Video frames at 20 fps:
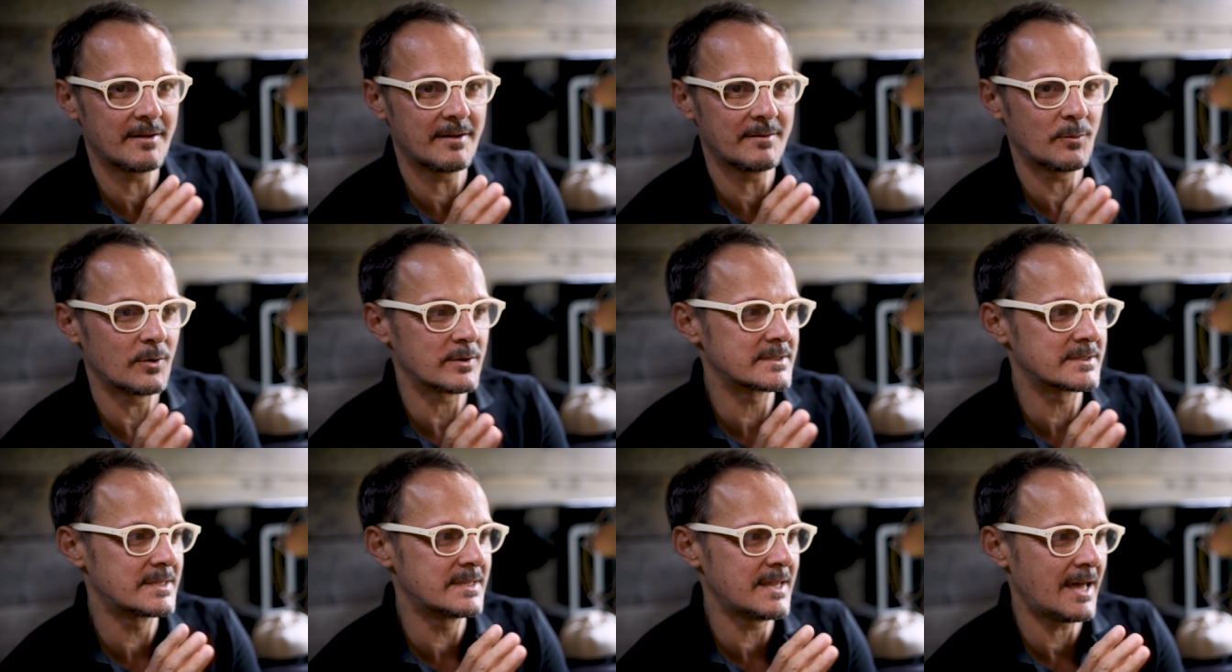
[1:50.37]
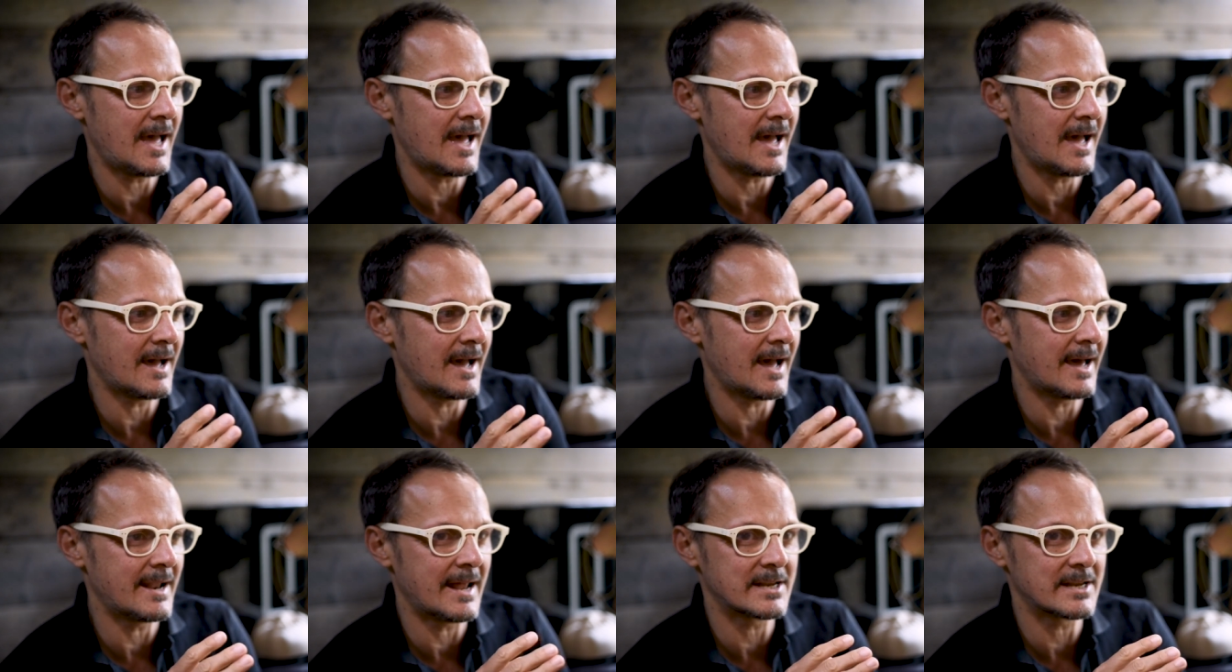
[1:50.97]
what's there,
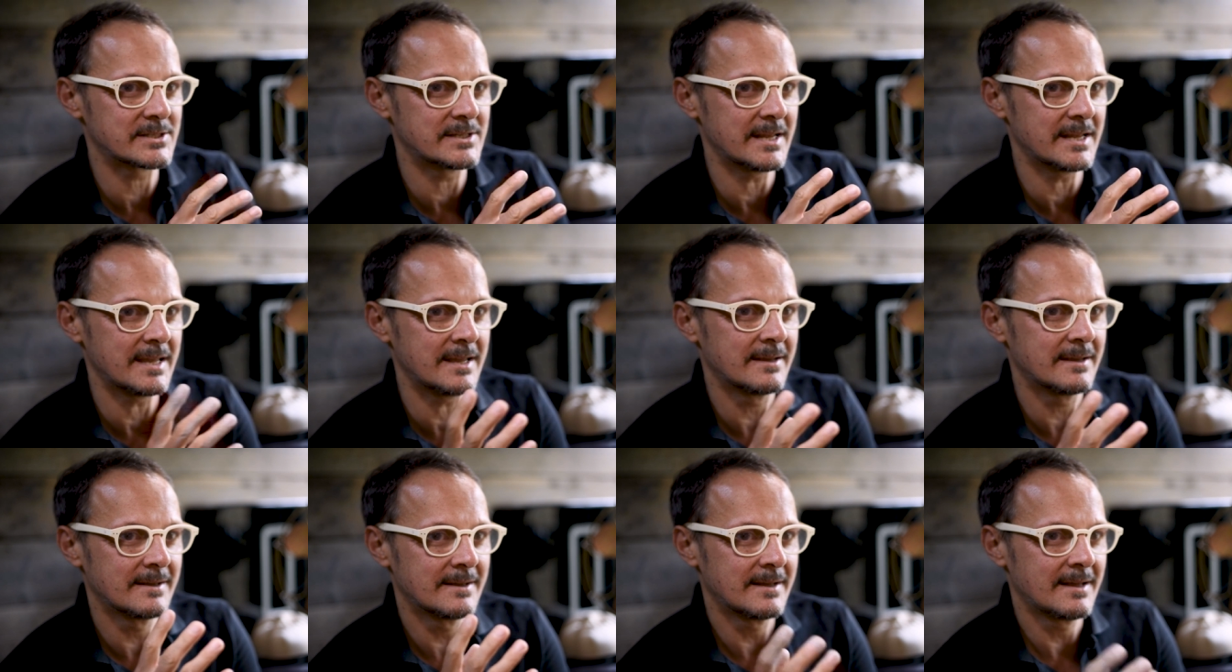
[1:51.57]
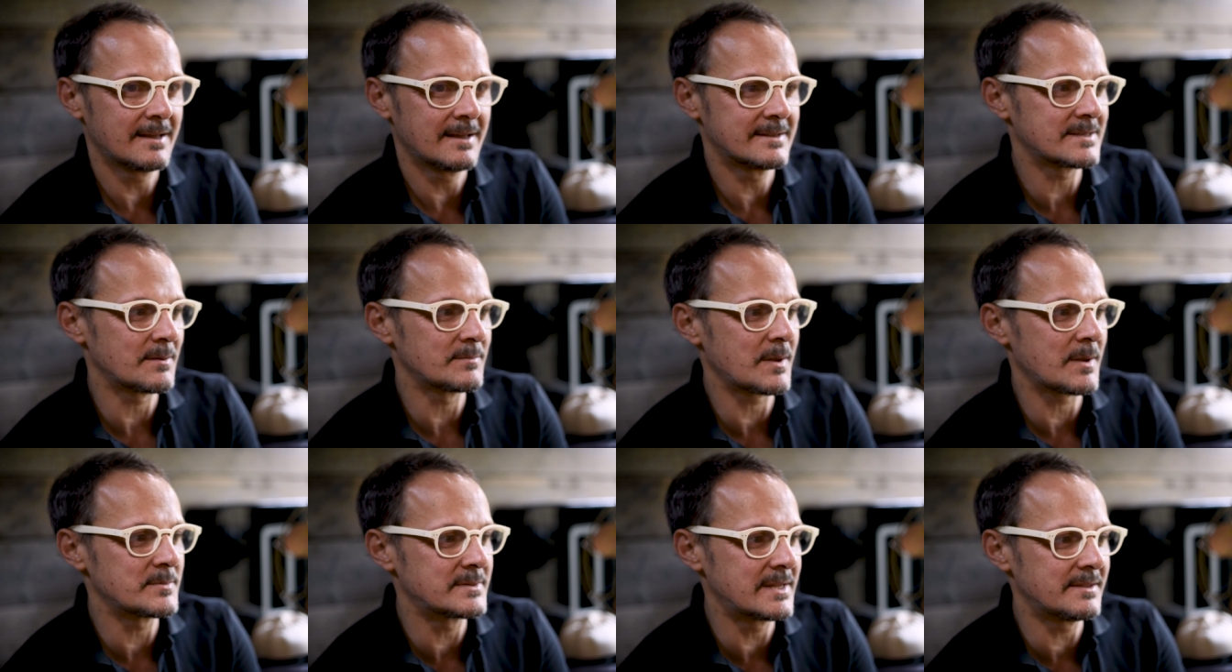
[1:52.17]
and actually
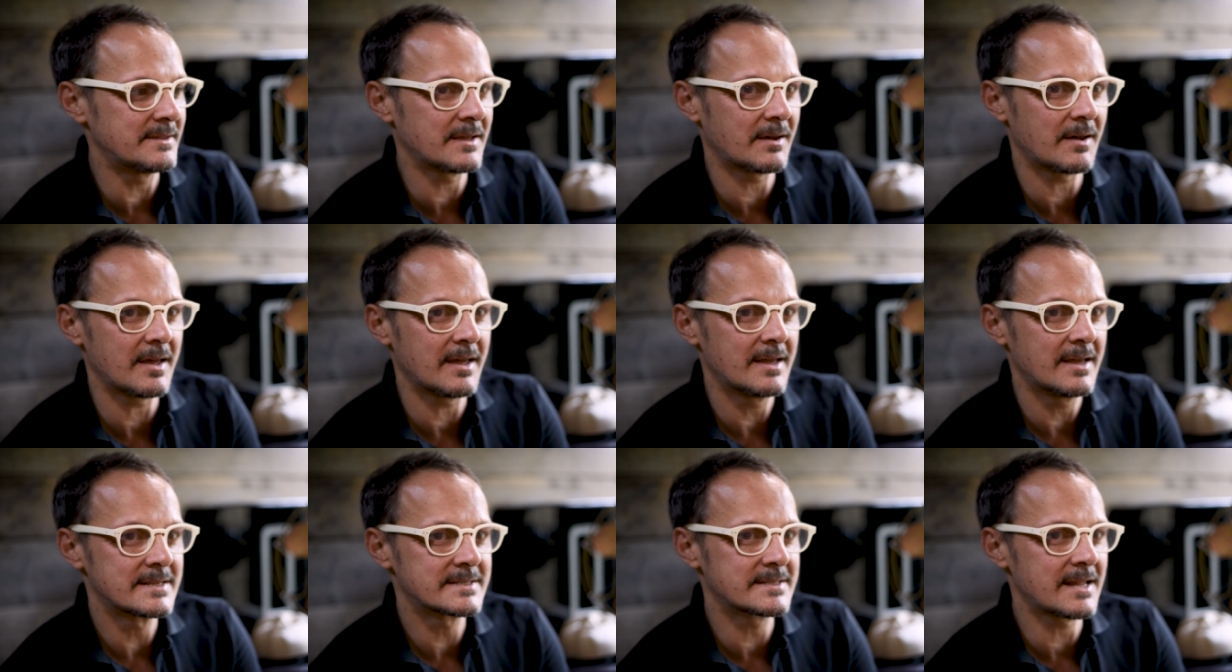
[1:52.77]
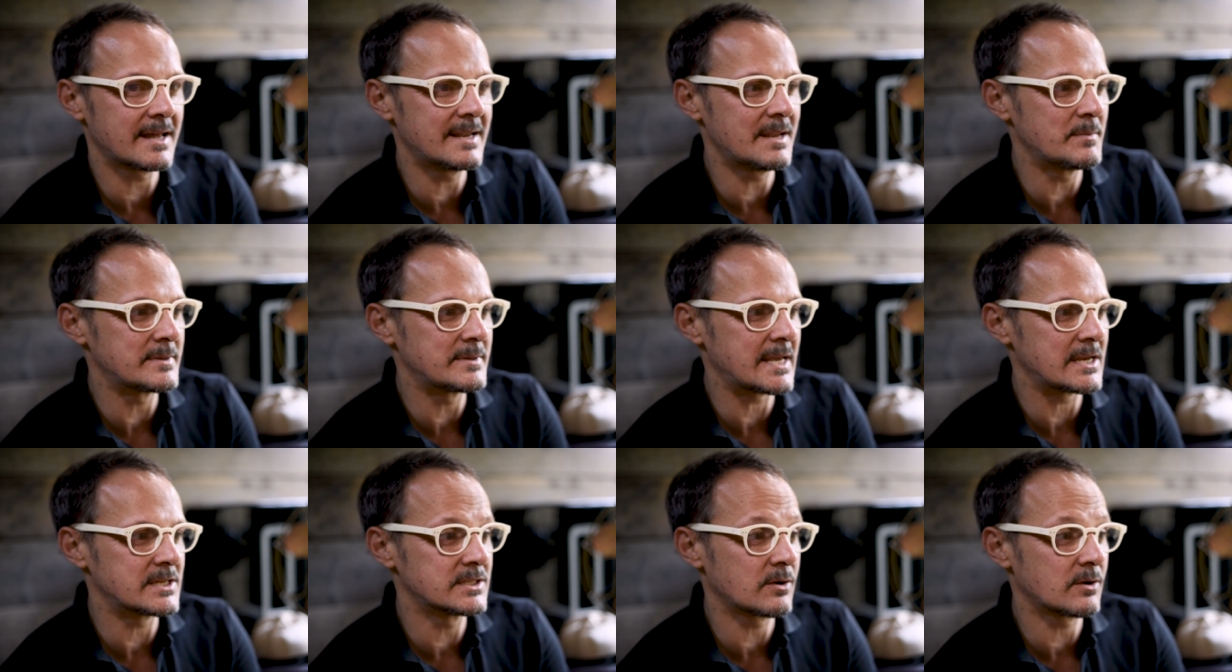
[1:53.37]
sometimes the slight
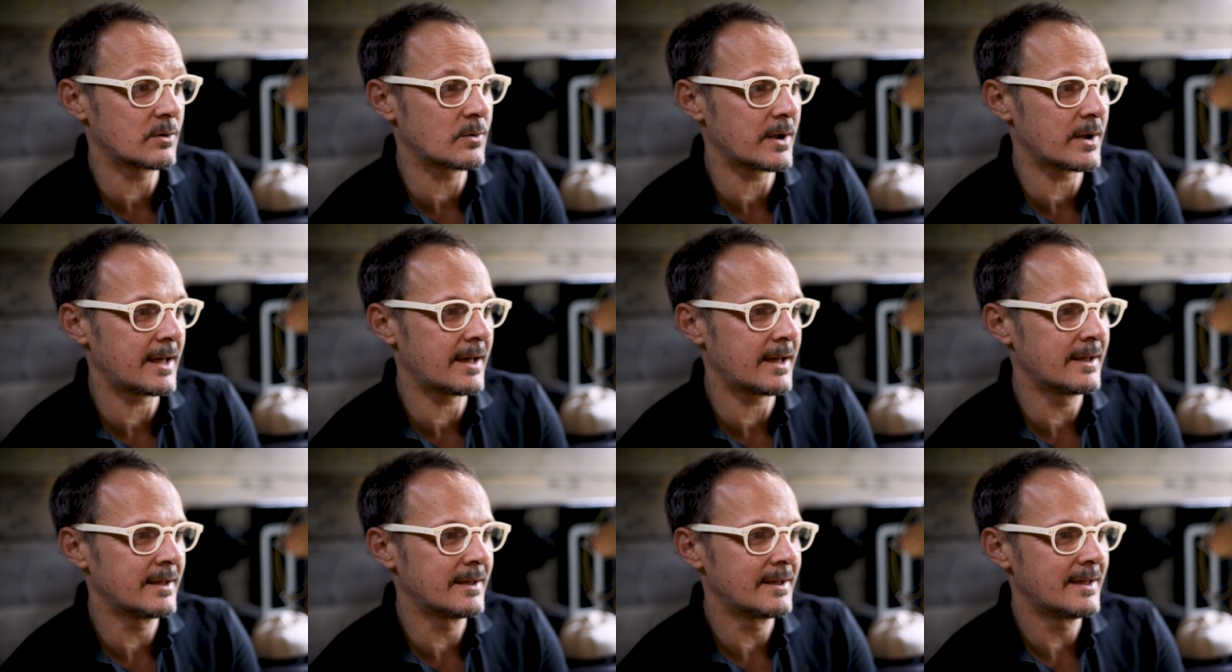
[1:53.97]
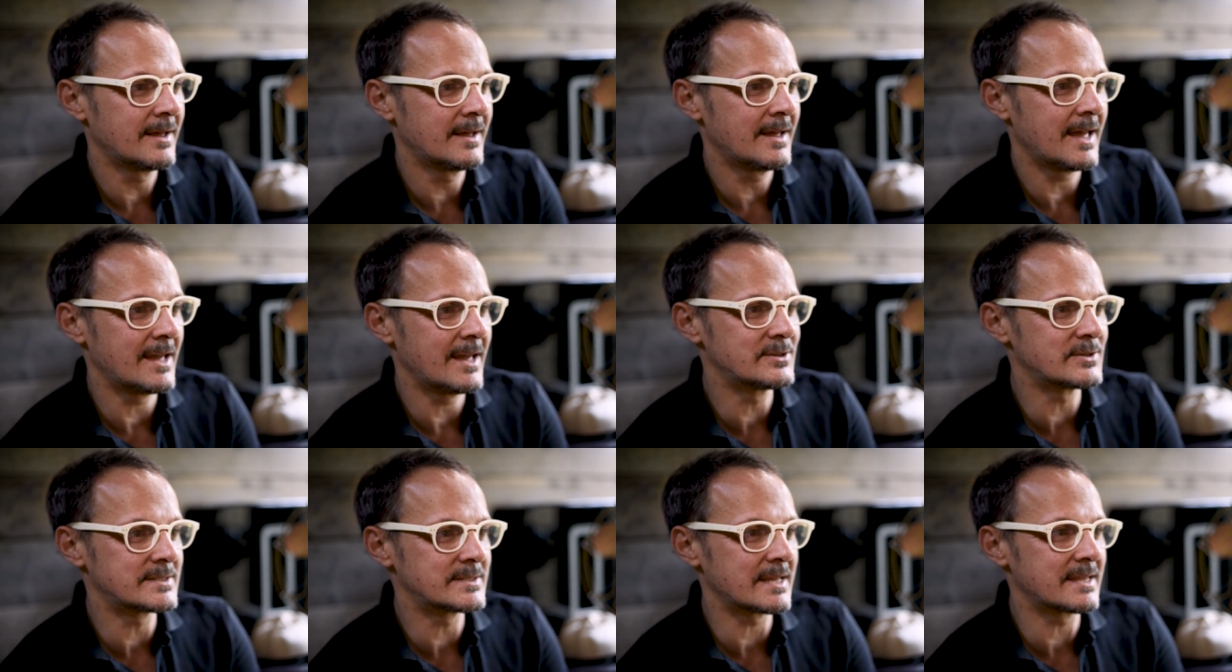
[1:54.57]
limitations are quite a
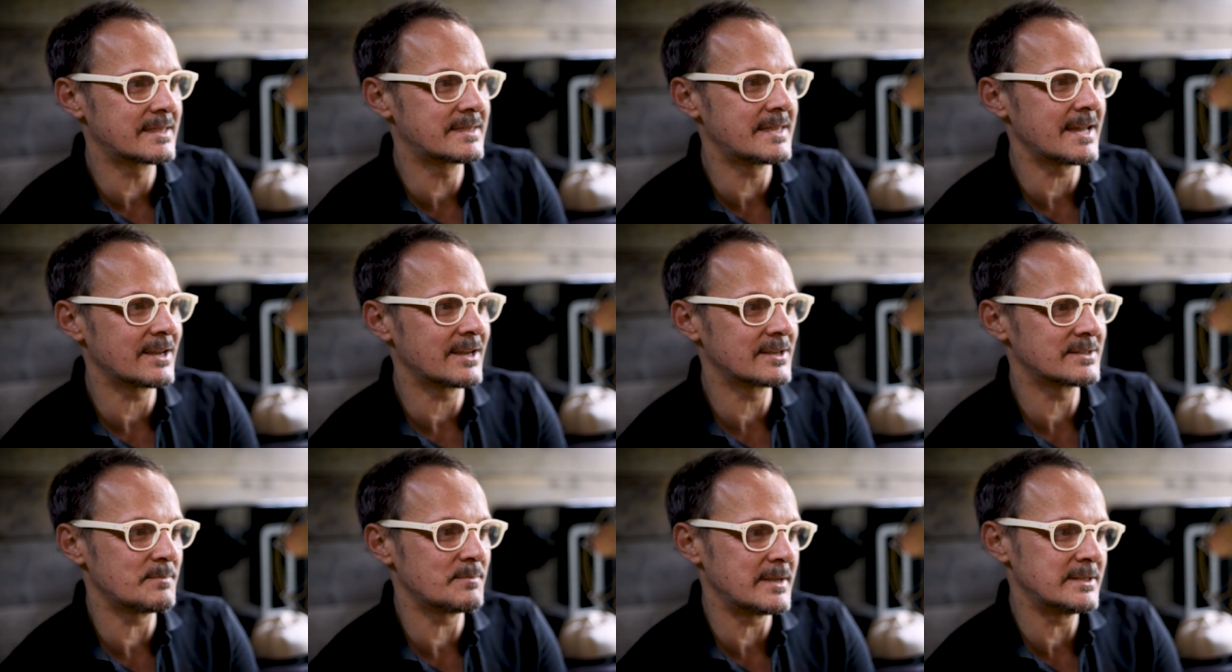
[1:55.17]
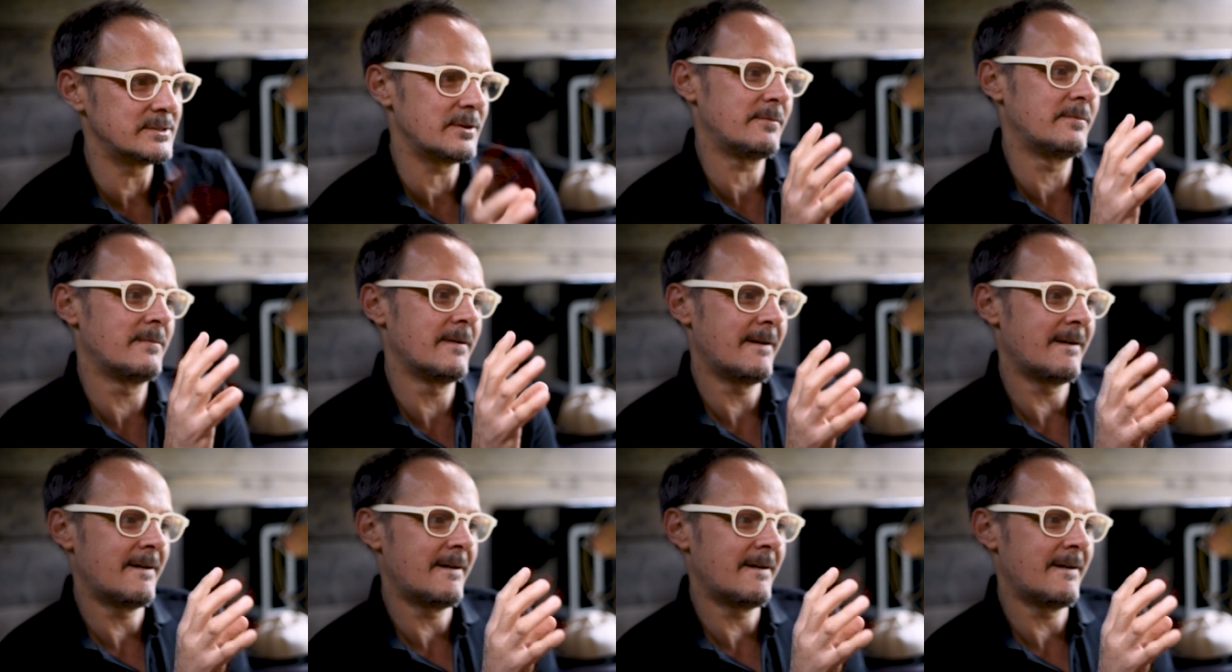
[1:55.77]
interesting thing because it means you're